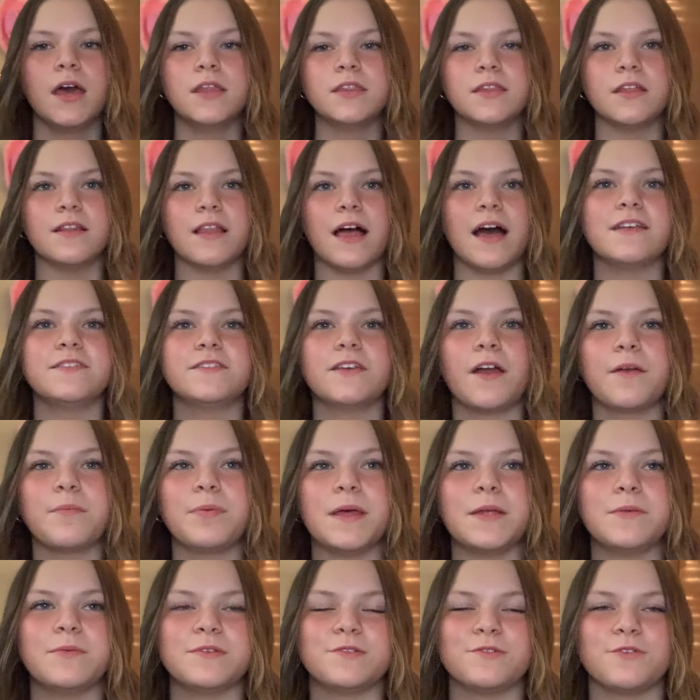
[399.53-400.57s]
The last song I
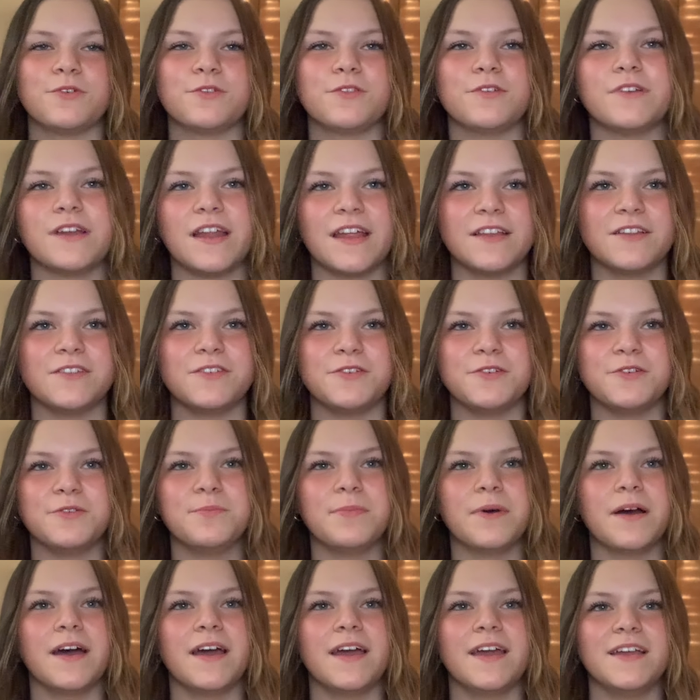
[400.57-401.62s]
played was Northern Attitude
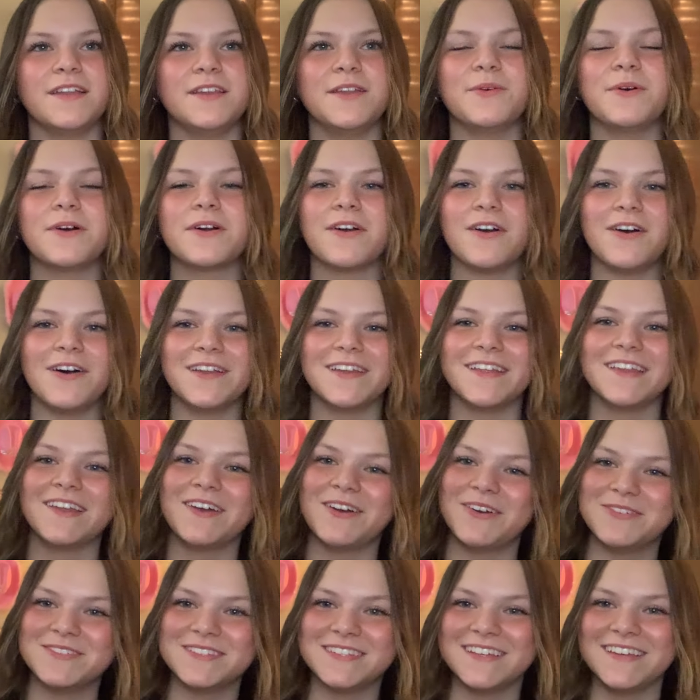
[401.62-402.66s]
by Noah Kahan and
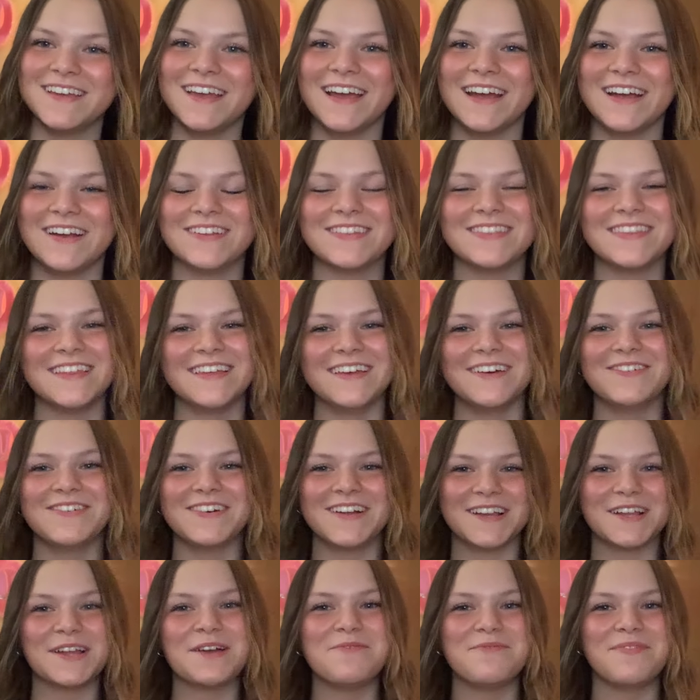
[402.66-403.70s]
Hozier, the
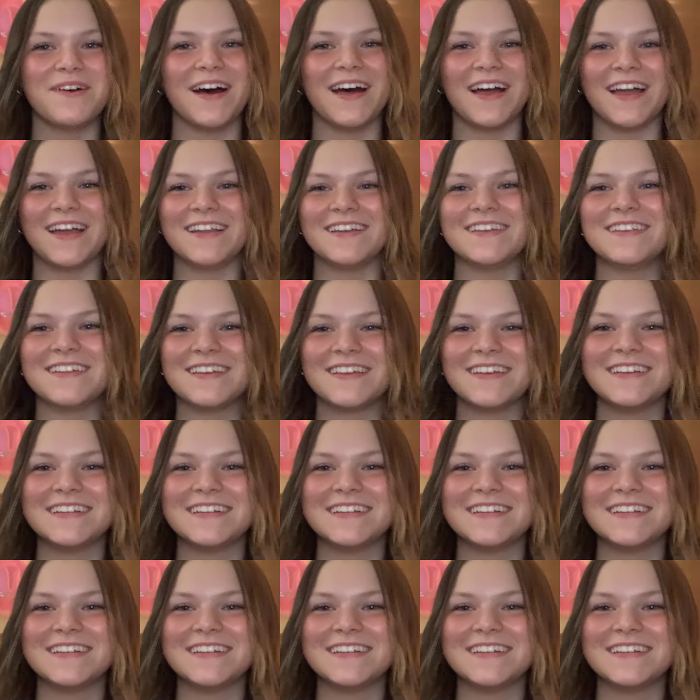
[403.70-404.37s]
one combined.